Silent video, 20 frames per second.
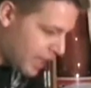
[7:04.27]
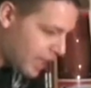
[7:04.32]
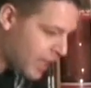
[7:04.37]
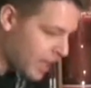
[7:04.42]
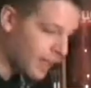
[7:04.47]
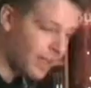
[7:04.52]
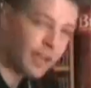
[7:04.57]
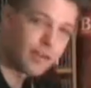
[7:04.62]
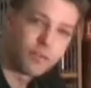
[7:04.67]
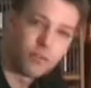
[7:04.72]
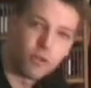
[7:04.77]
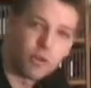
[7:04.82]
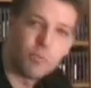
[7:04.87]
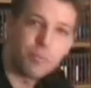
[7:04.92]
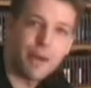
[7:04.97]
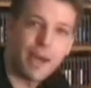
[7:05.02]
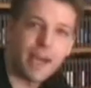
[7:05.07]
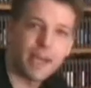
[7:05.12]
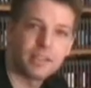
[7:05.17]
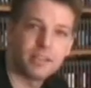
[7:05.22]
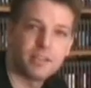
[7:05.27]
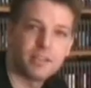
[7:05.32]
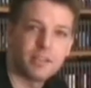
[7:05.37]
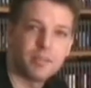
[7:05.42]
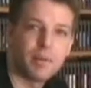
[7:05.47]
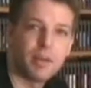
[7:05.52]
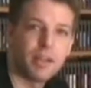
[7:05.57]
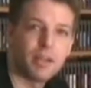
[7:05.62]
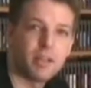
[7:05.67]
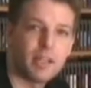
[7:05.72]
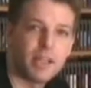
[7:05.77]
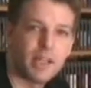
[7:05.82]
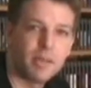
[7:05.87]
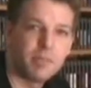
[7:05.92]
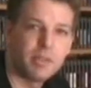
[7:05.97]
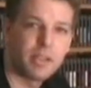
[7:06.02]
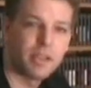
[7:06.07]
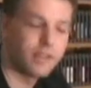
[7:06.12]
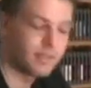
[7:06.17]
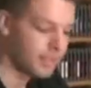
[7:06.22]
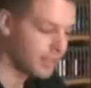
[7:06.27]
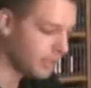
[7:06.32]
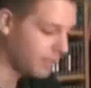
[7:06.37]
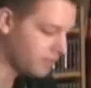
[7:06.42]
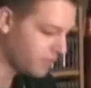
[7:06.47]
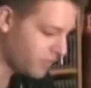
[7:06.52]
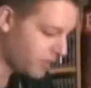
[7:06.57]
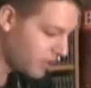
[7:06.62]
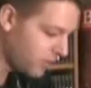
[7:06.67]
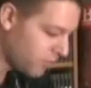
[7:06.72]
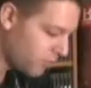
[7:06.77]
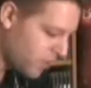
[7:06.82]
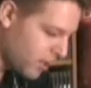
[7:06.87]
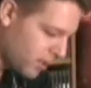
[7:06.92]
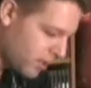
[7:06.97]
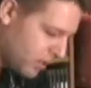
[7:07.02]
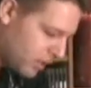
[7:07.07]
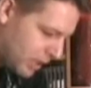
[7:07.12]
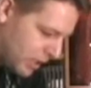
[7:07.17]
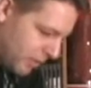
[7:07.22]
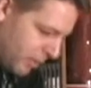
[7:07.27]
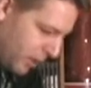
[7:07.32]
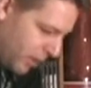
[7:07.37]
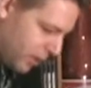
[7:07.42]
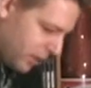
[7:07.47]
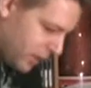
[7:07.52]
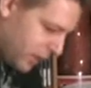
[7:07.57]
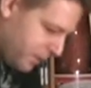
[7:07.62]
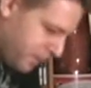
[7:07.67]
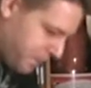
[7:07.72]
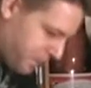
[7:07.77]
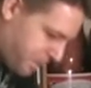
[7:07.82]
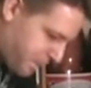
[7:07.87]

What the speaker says: And I got 4 packages in the mail today because they didn't fit in one, apparently.